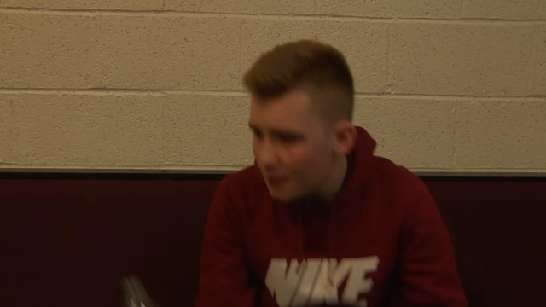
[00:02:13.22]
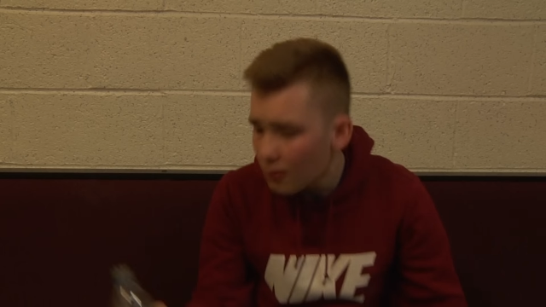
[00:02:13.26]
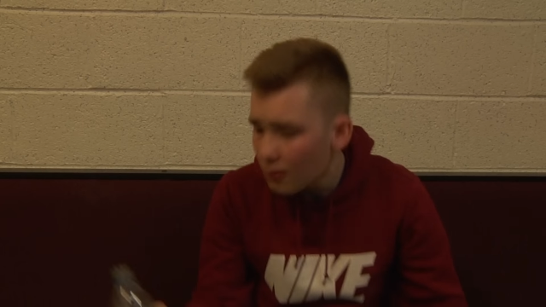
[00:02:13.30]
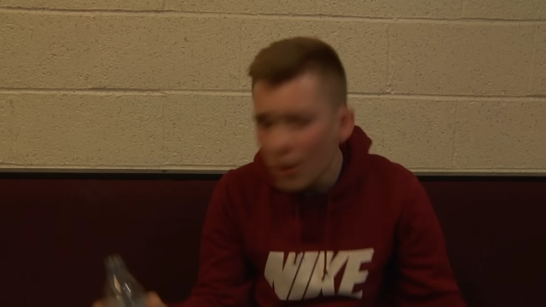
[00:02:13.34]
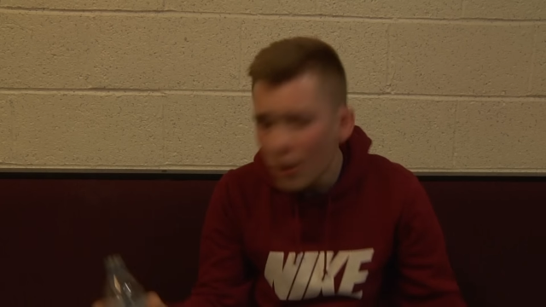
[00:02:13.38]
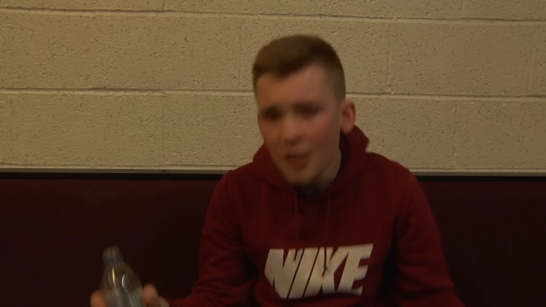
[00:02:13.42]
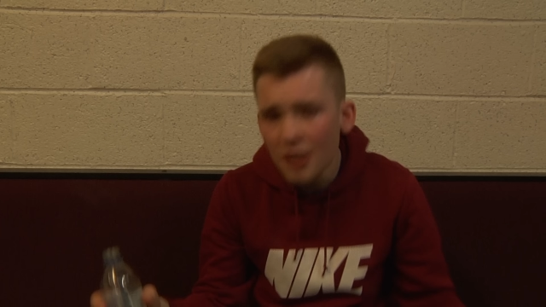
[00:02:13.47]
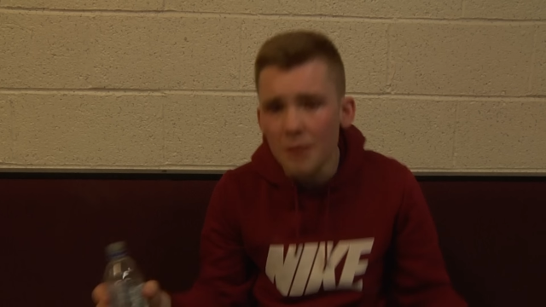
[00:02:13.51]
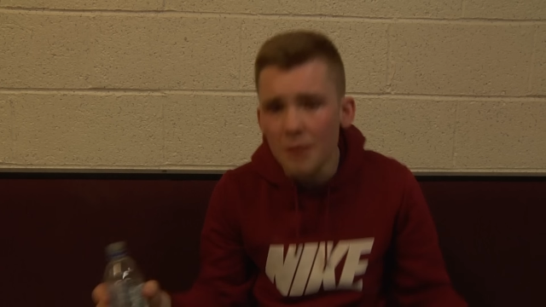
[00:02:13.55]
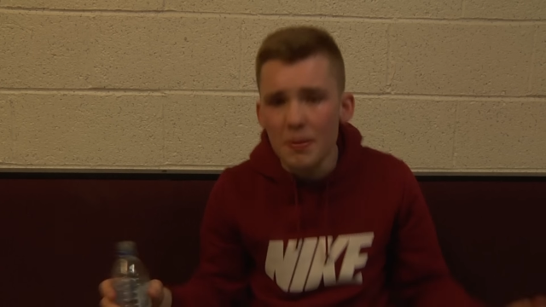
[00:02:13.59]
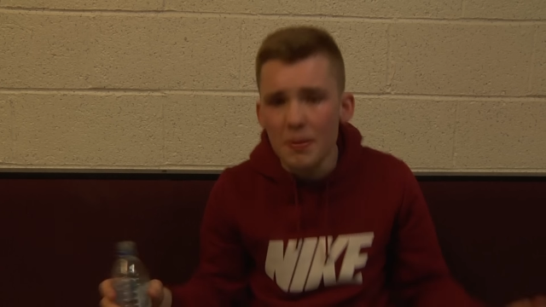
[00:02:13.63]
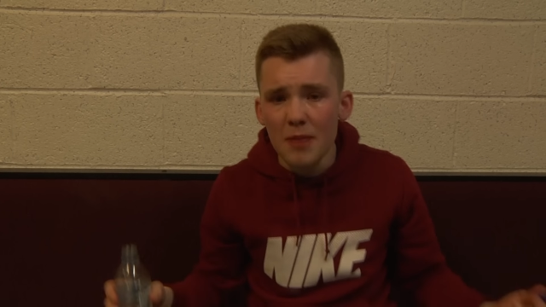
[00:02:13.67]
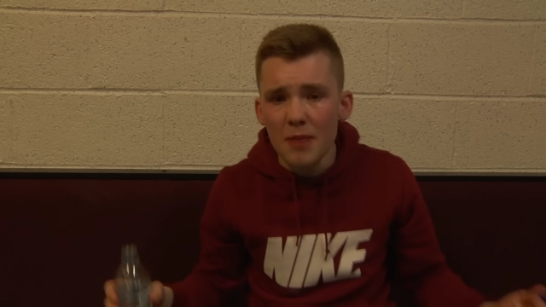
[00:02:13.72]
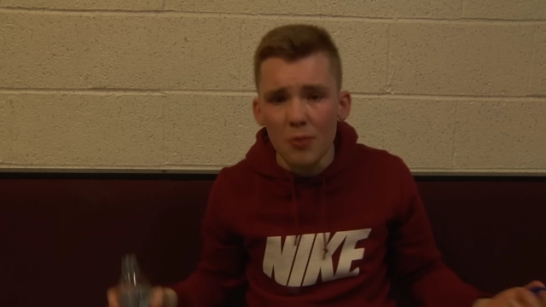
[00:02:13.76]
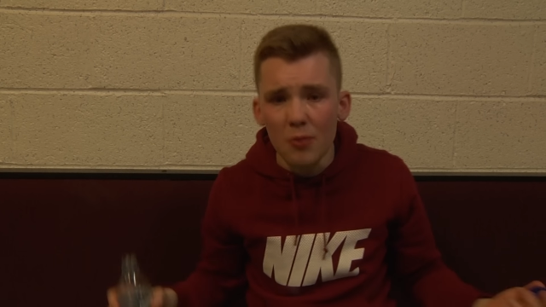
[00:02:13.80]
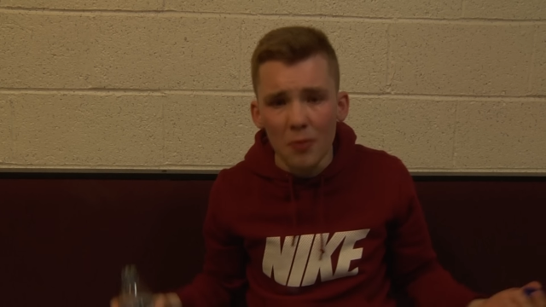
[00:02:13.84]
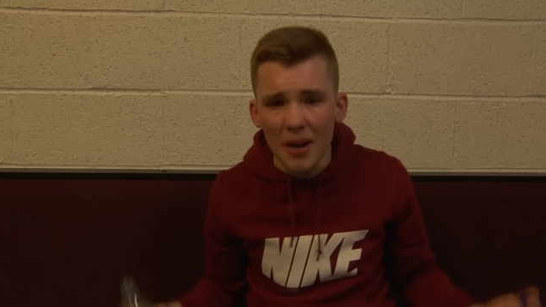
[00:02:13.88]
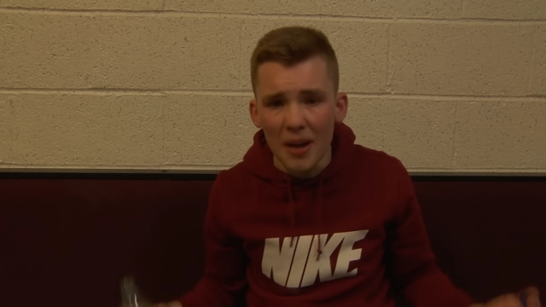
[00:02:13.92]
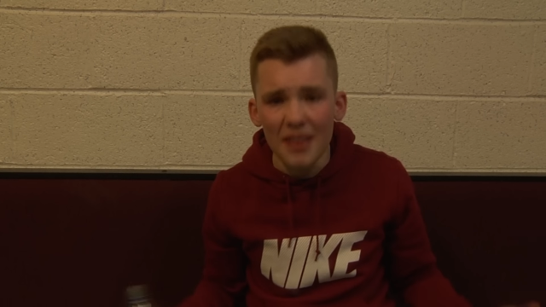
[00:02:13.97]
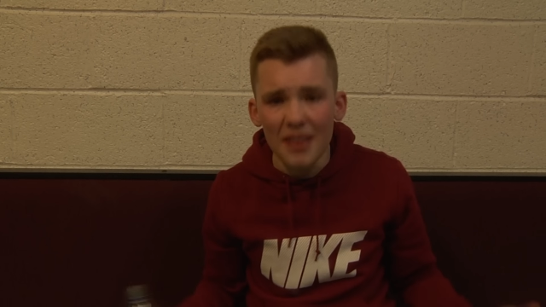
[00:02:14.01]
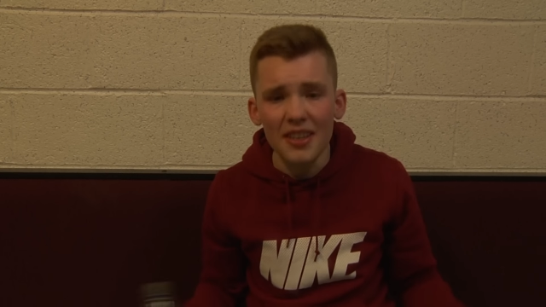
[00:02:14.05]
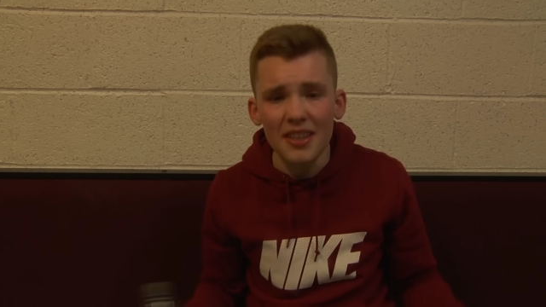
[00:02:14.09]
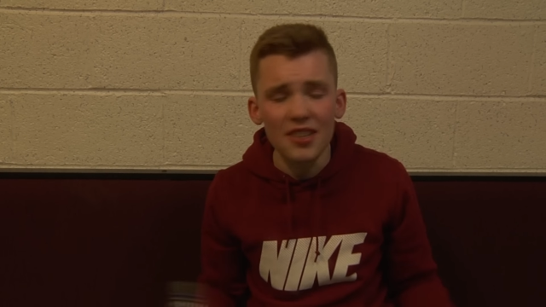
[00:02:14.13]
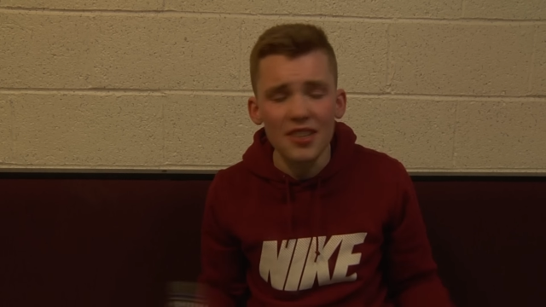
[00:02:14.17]
Why do people
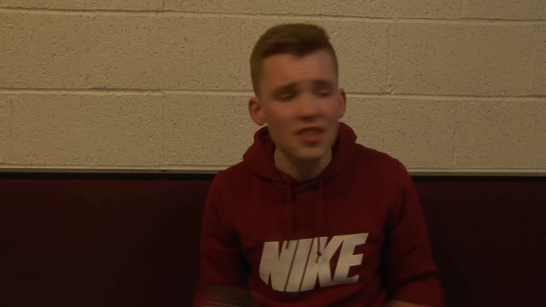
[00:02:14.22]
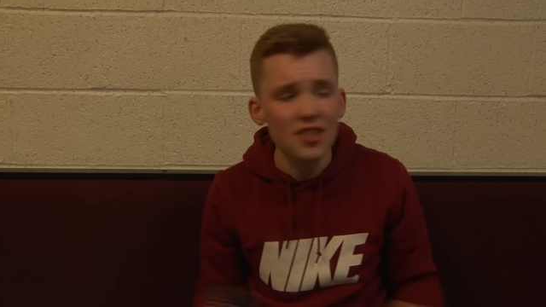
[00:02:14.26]
make these